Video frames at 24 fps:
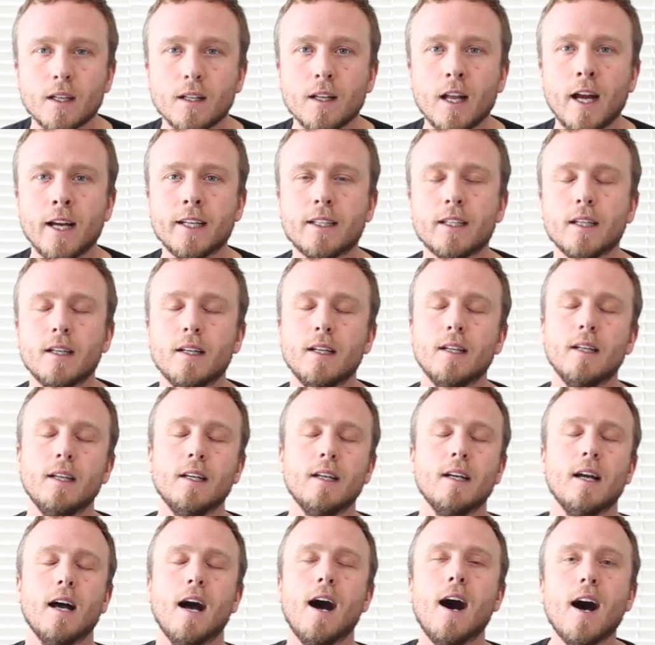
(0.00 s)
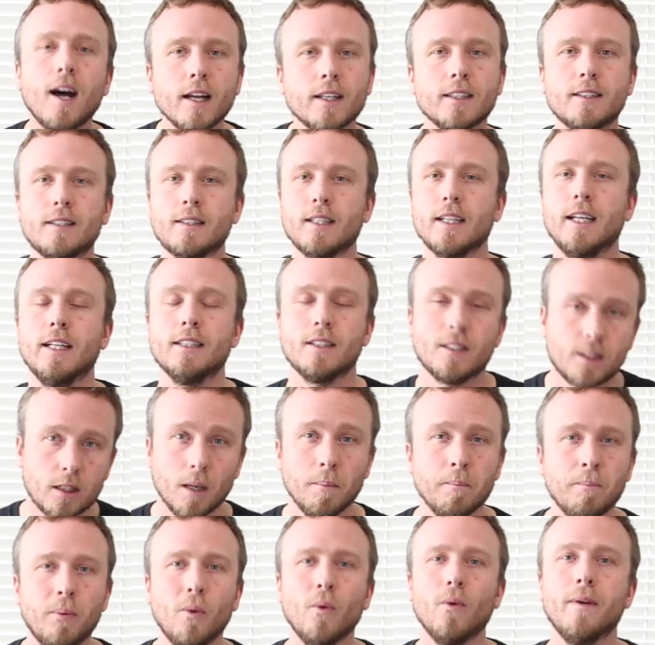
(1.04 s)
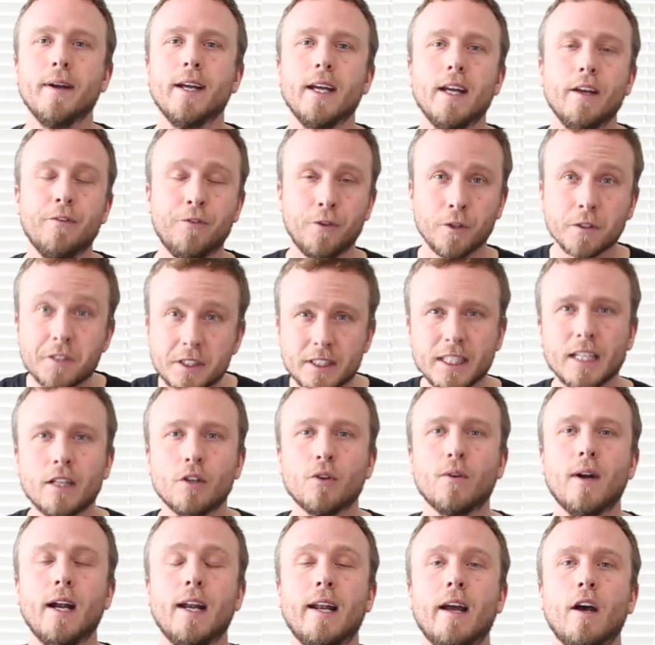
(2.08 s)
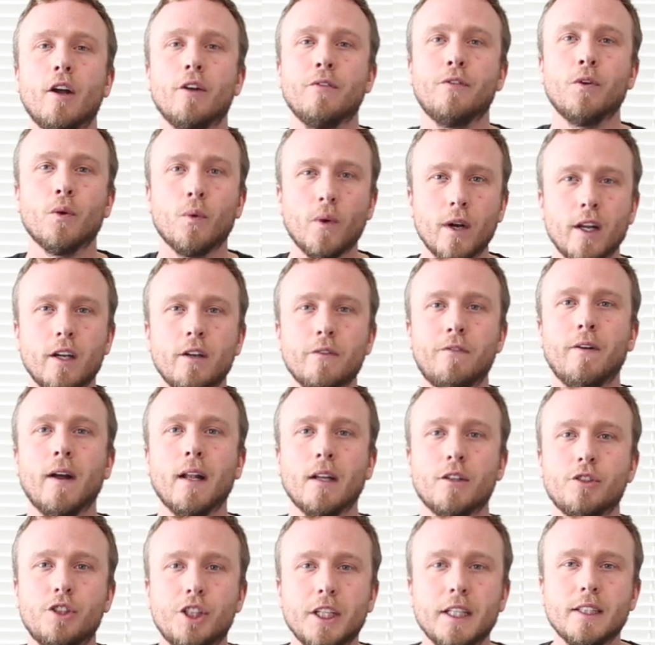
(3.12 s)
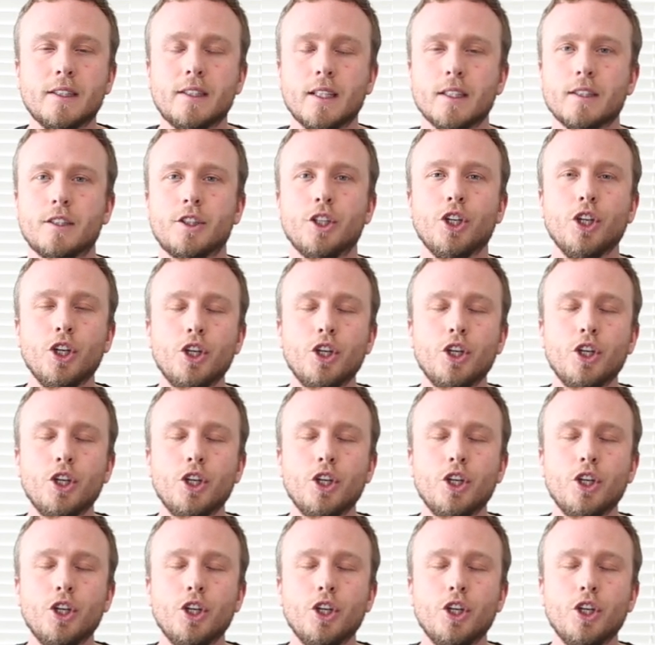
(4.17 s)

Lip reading: Like, honestly, at some point, if you're single right now and if you're wanting to follow Jesus,